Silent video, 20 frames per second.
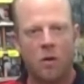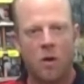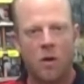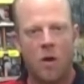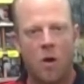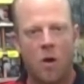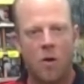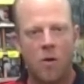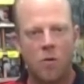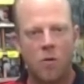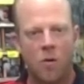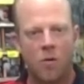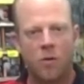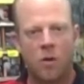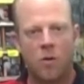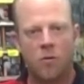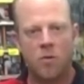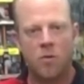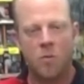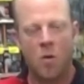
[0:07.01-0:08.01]
down at North
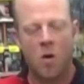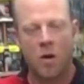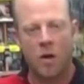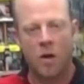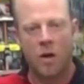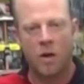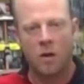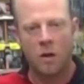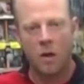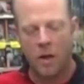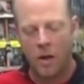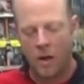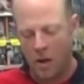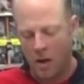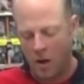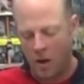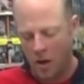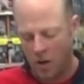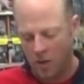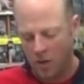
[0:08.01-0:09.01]
Country Marketing
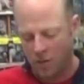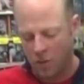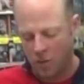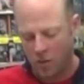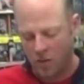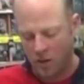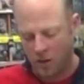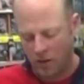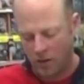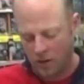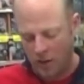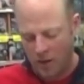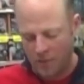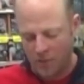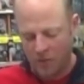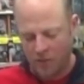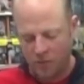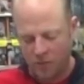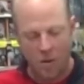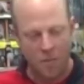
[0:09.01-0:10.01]
and Vortex
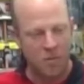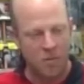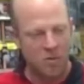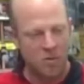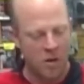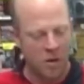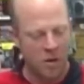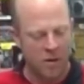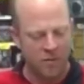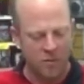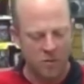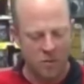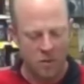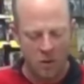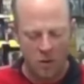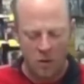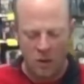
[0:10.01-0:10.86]
Optics representatives.